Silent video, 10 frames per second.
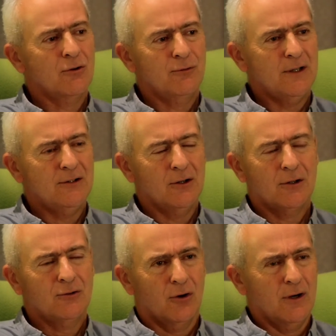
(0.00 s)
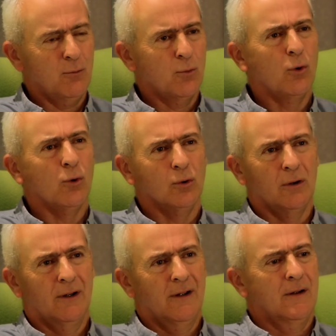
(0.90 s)
graffiti on a toilet
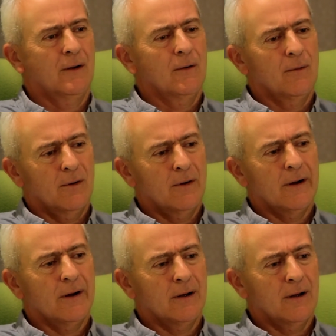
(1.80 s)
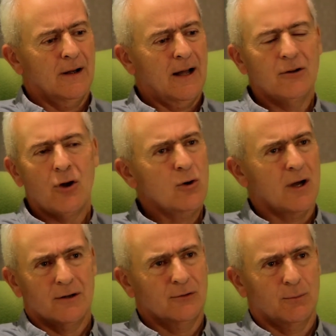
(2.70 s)
wall, and no
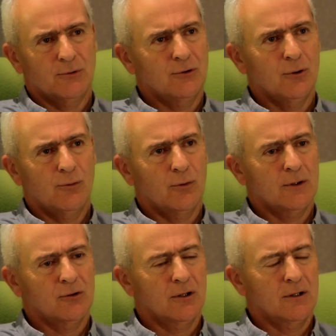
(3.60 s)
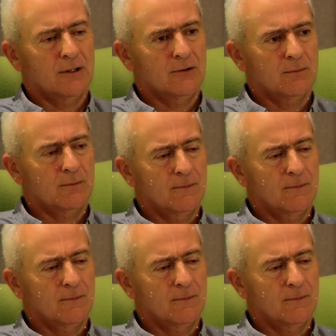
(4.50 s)
kind of substitute for real journalism.